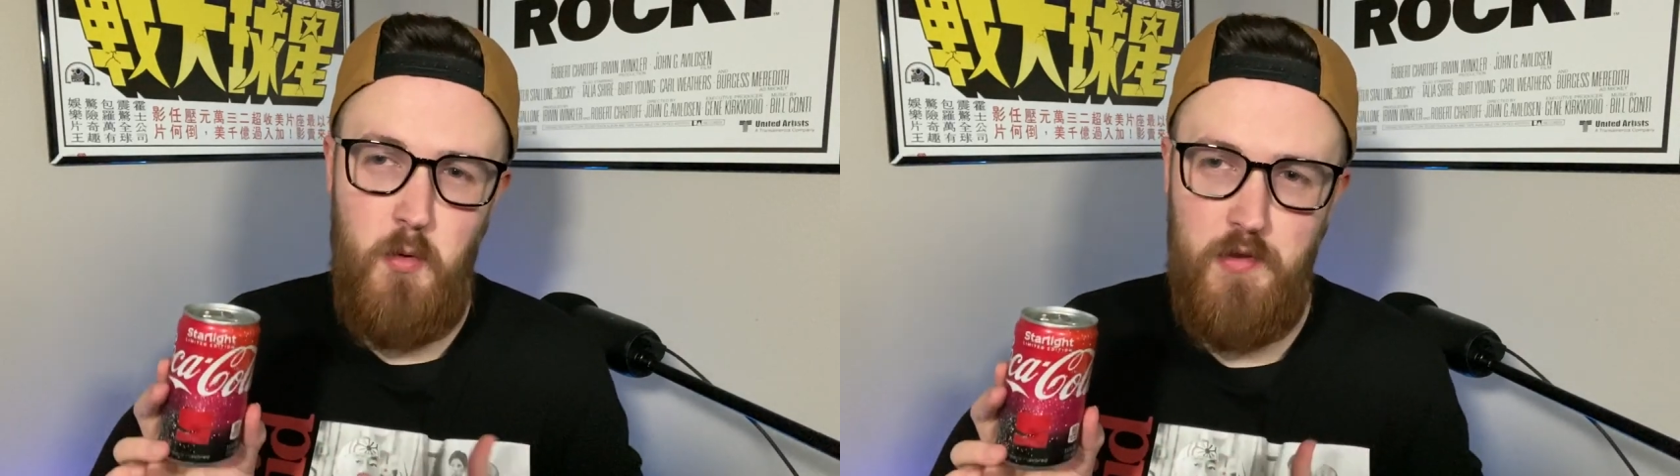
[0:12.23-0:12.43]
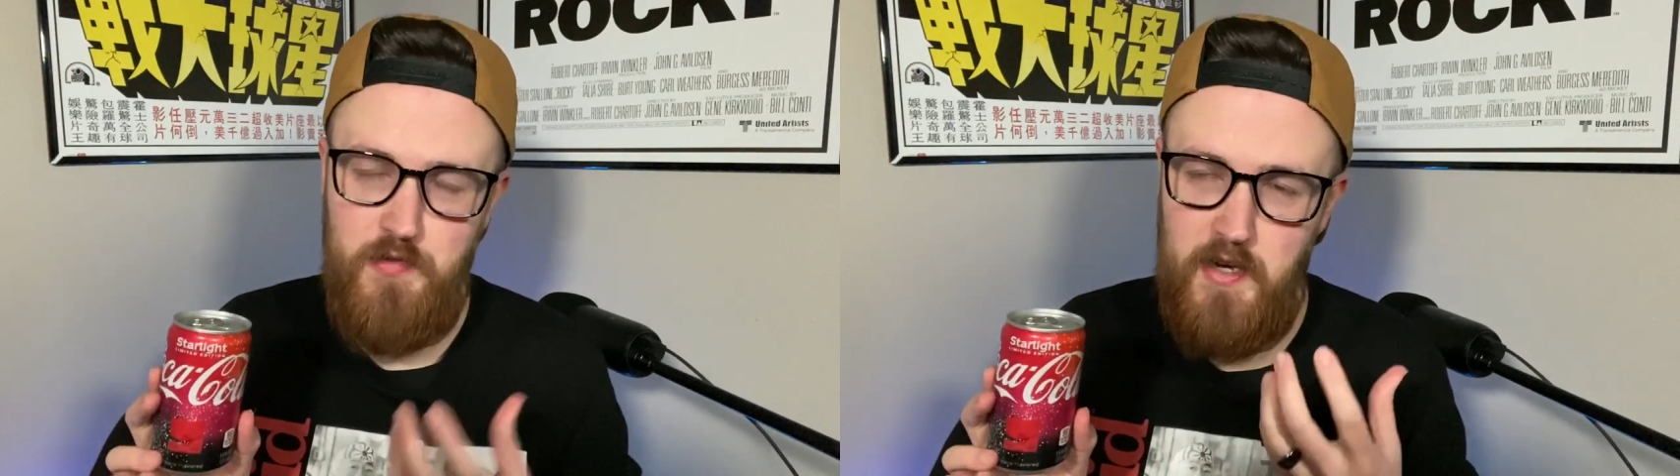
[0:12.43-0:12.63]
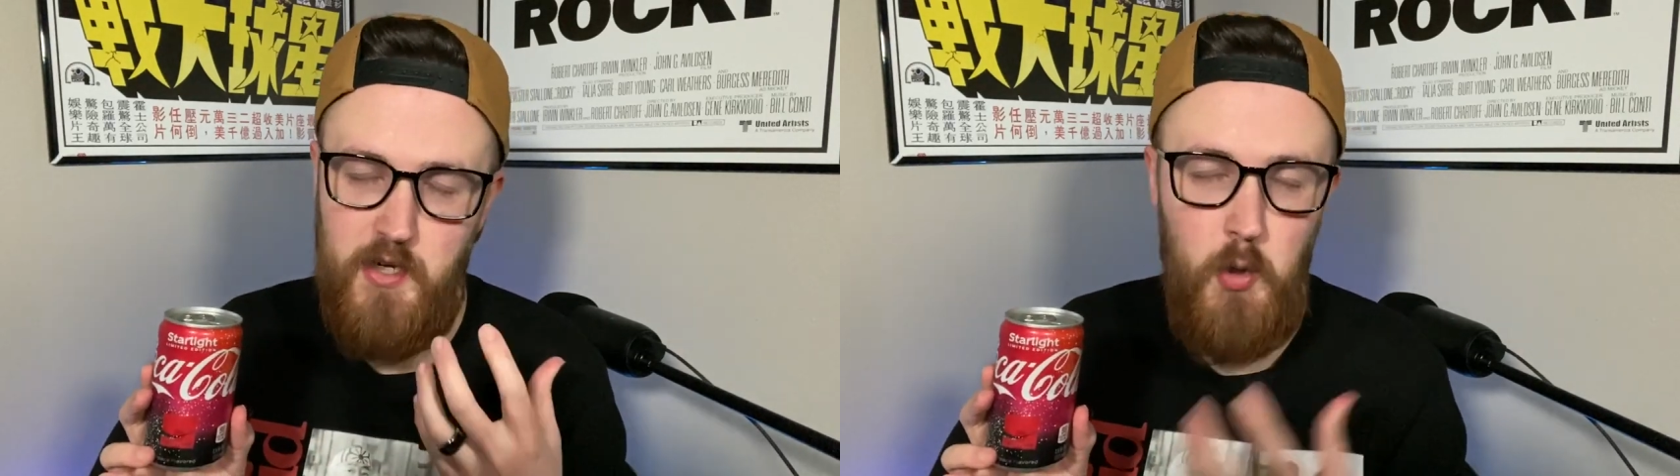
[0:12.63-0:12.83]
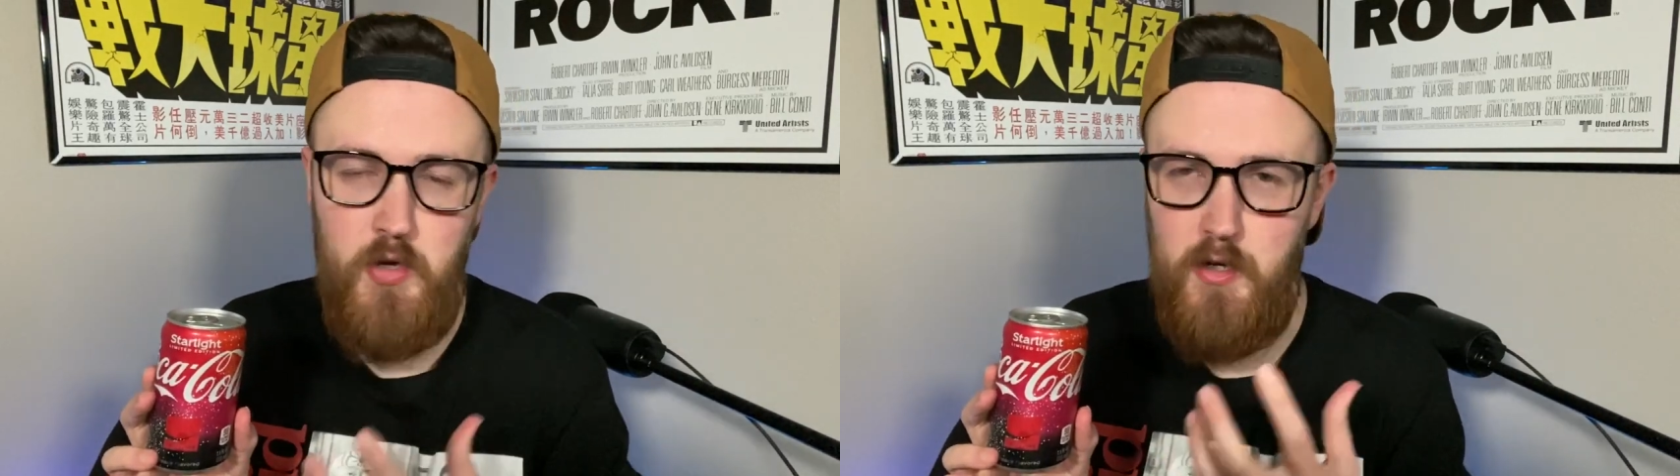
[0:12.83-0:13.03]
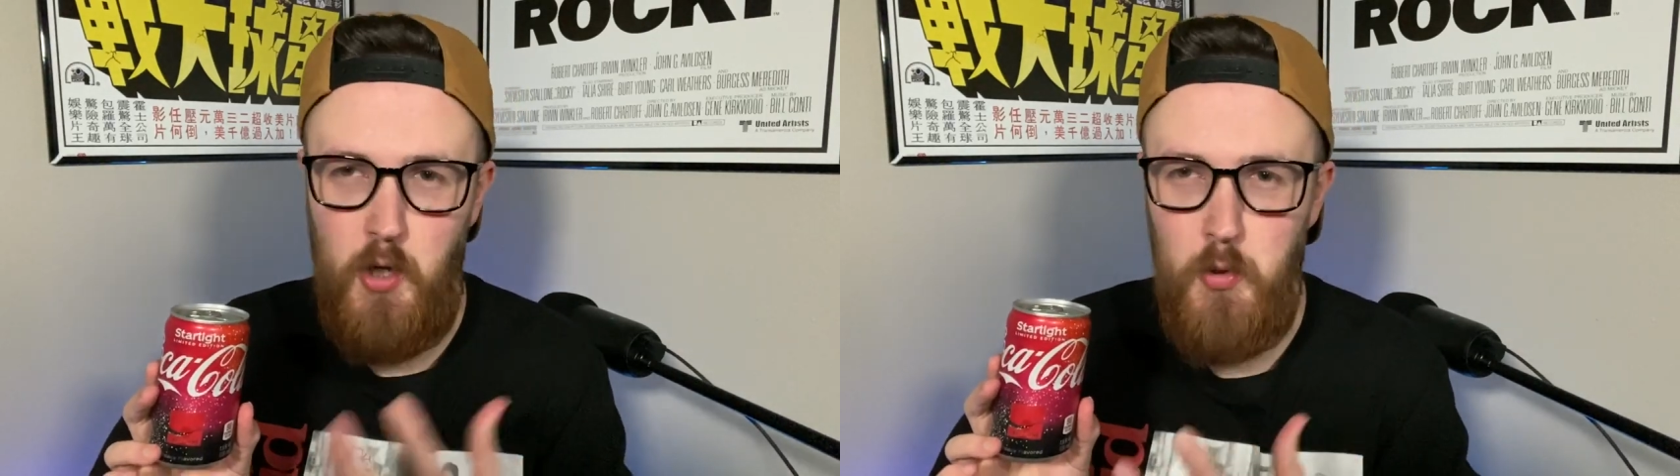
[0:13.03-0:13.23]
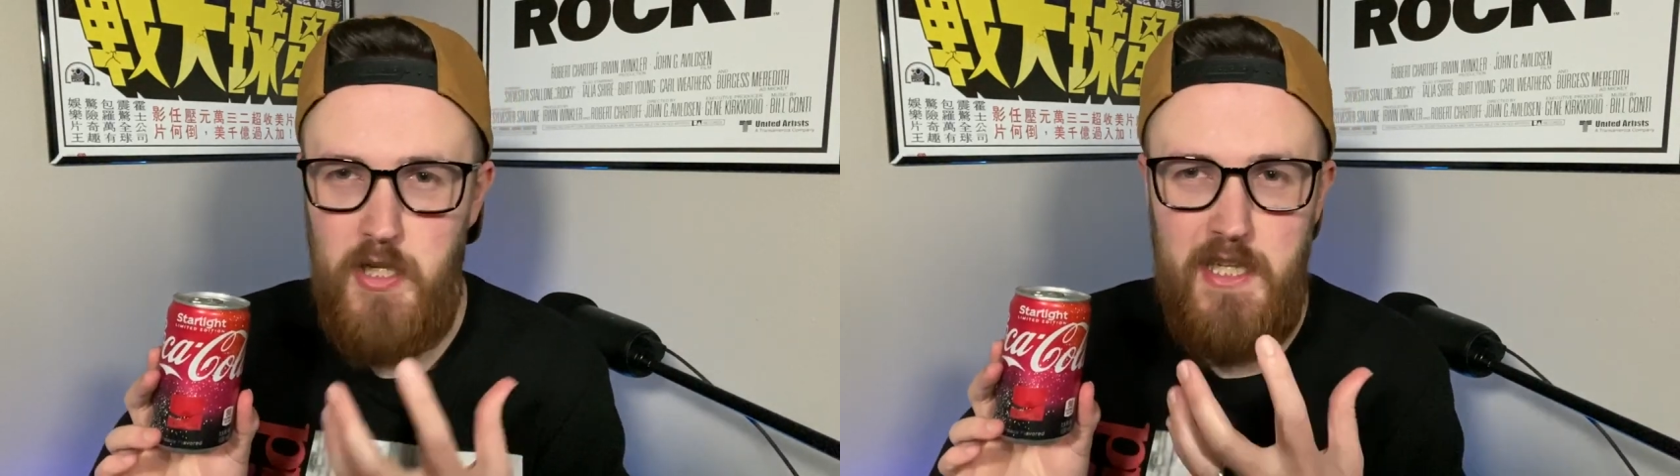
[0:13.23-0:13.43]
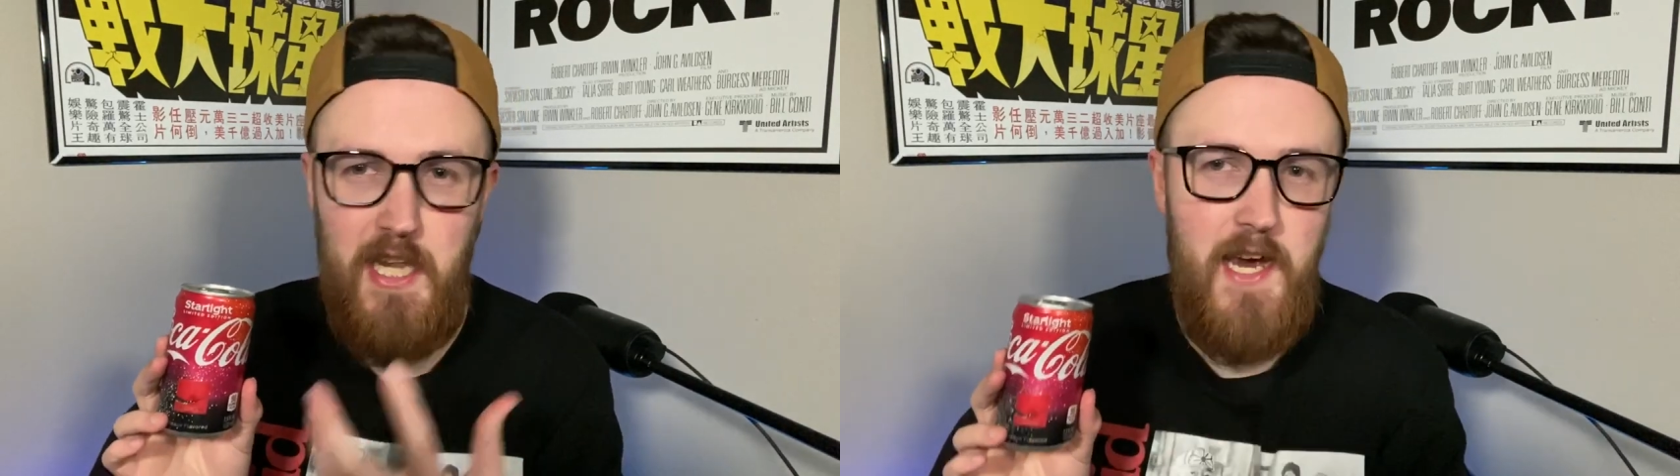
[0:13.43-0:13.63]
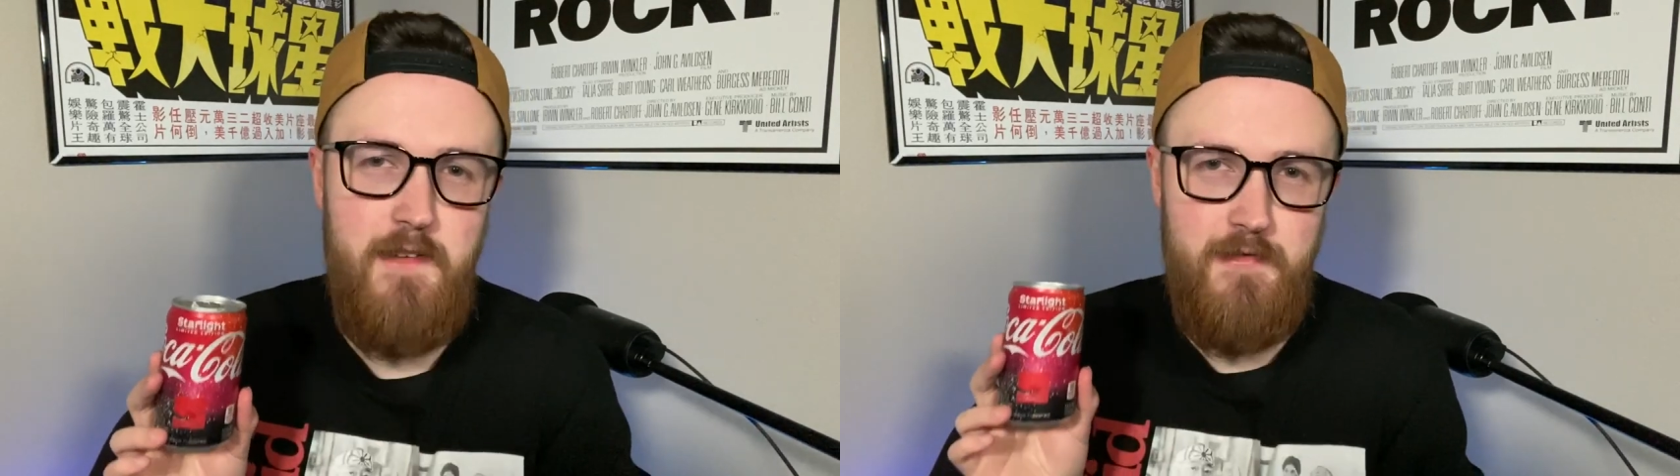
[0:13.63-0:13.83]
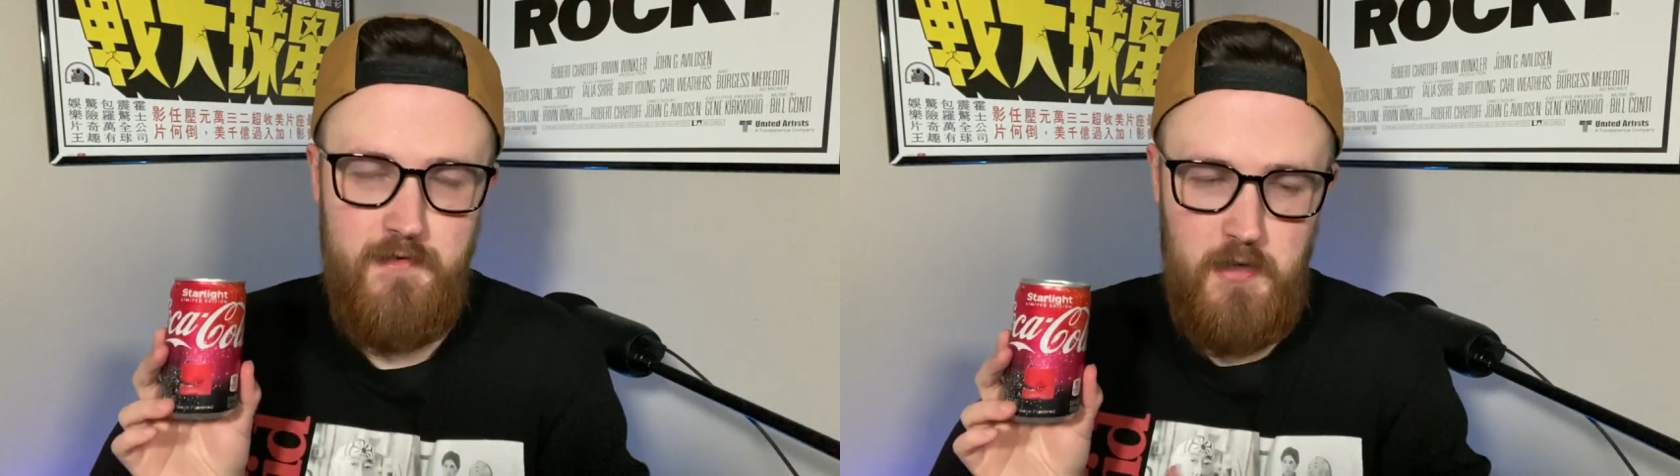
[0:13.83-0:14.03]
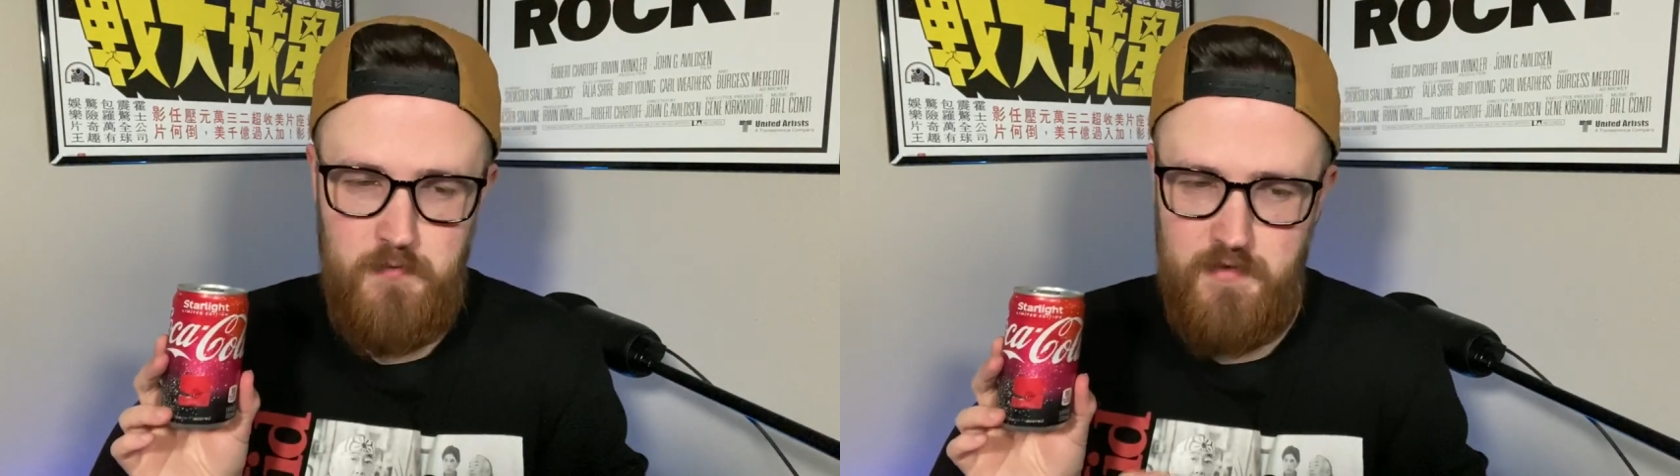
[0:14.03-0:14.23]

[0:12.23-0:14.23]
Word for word: with that Coca-Cola Life. That